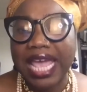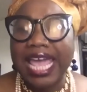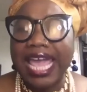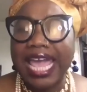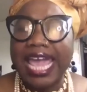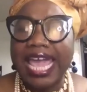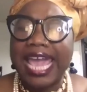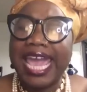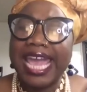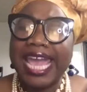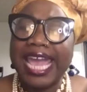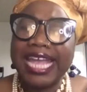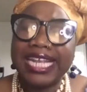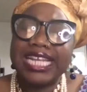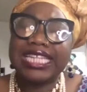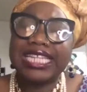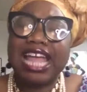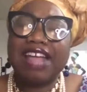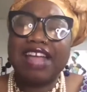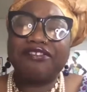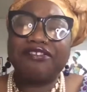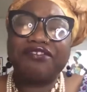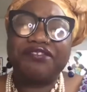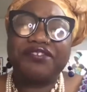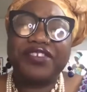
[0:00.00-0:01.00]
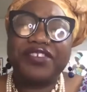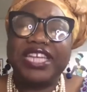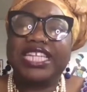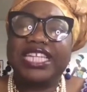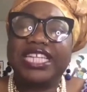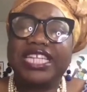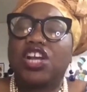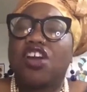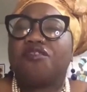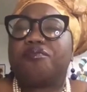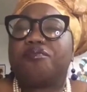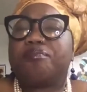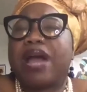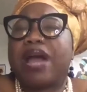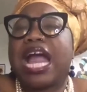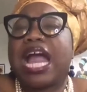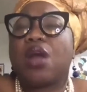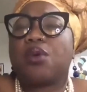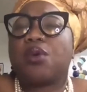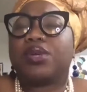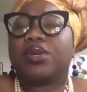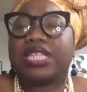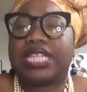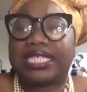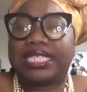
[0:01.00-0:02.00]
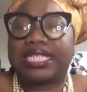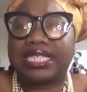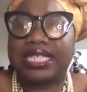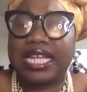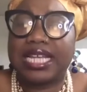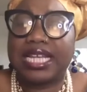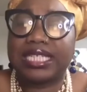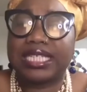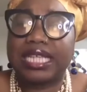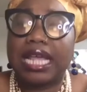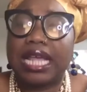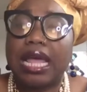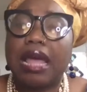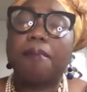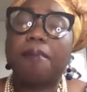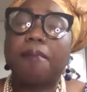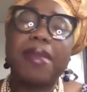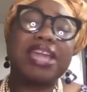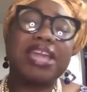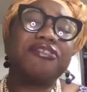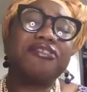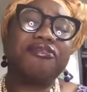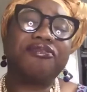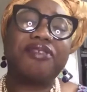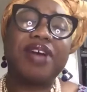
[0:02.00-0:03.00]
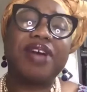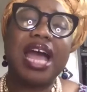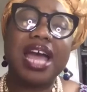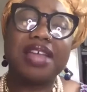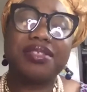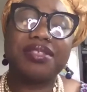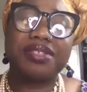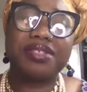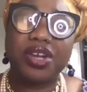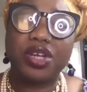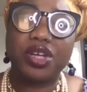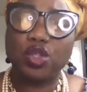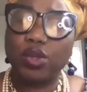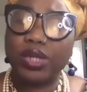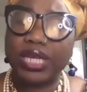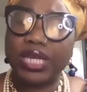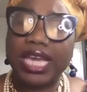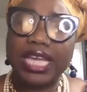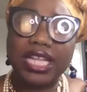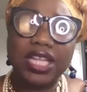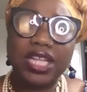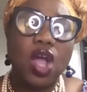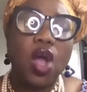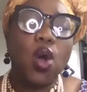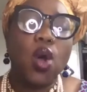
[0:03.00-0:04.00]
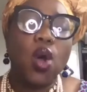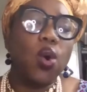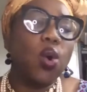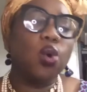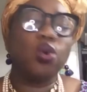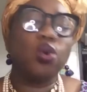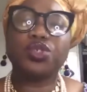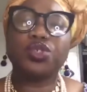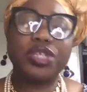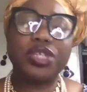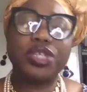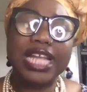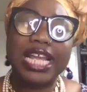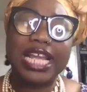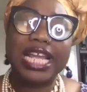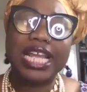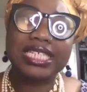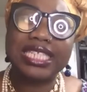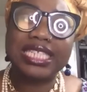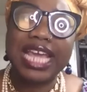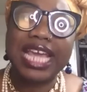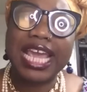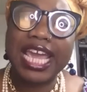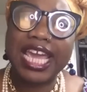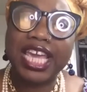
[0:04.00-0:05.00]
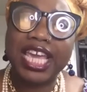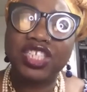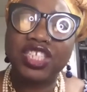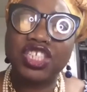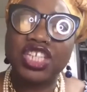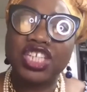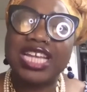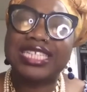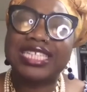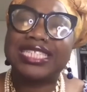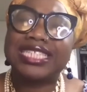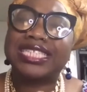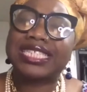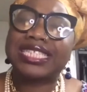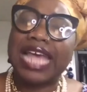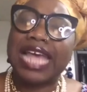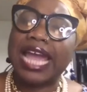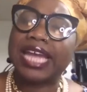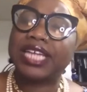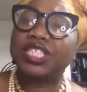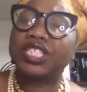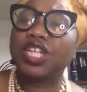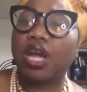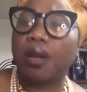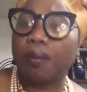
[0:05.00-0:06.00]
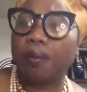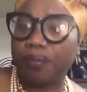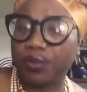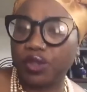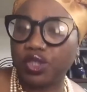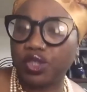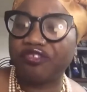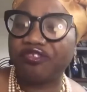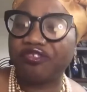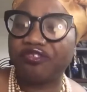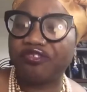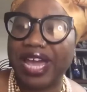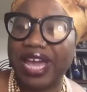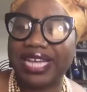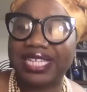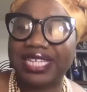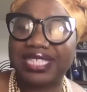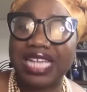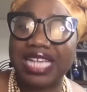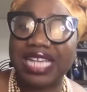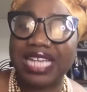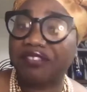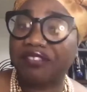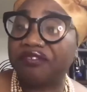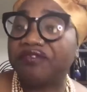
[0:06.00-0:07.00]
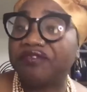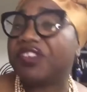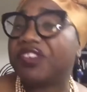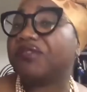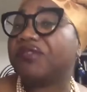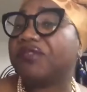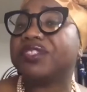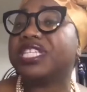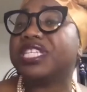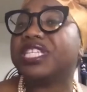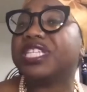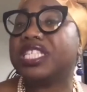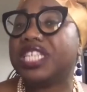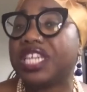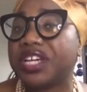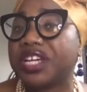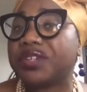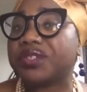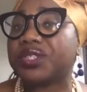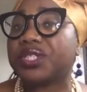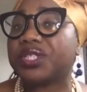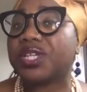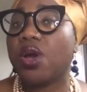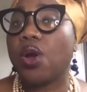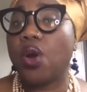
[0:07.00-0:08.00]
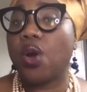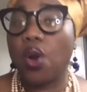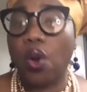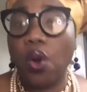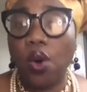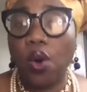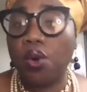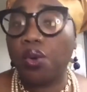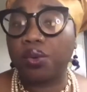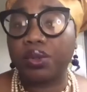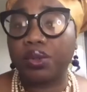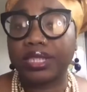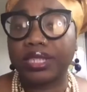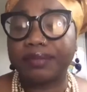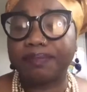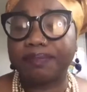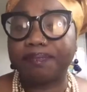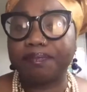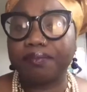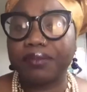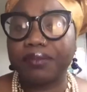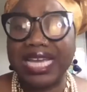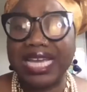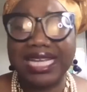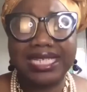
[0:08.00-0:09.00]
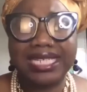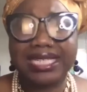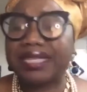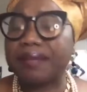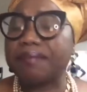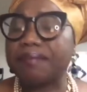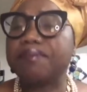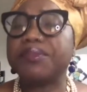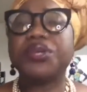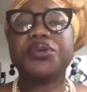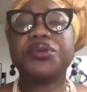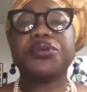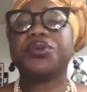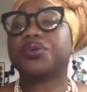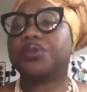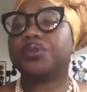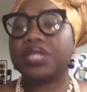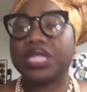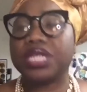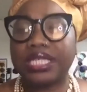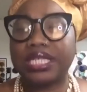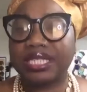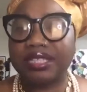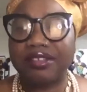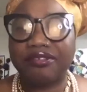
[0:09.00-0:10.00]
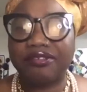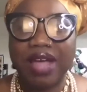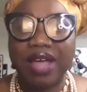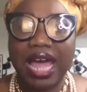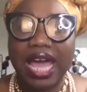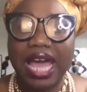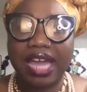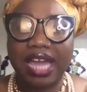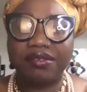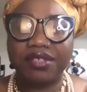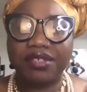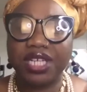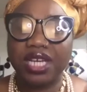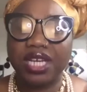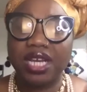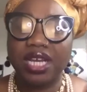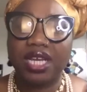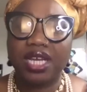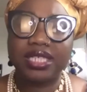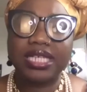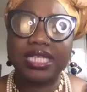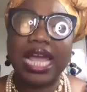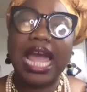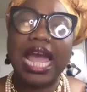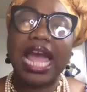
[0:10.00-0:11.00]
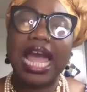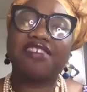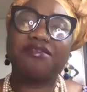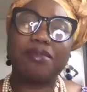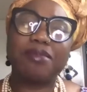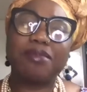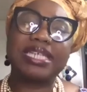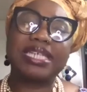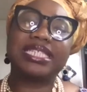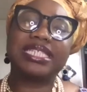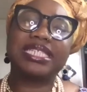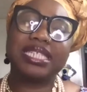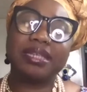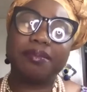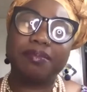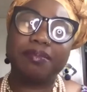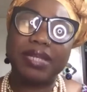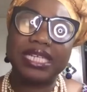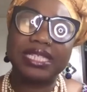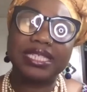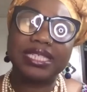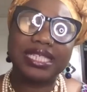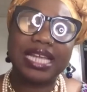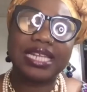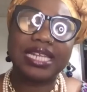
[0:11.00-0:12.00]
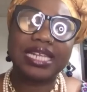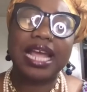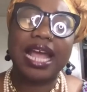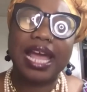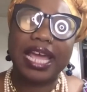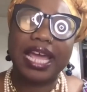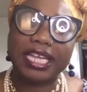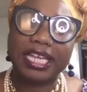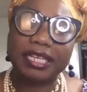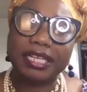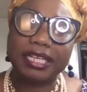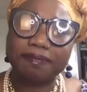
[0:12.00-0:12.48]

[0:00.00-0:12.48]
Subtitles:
Hating that feeling of powerlessness, my father, looking older than his age, signed up to fight at 15 years old. It is a miracle he survived to have my siblings and I.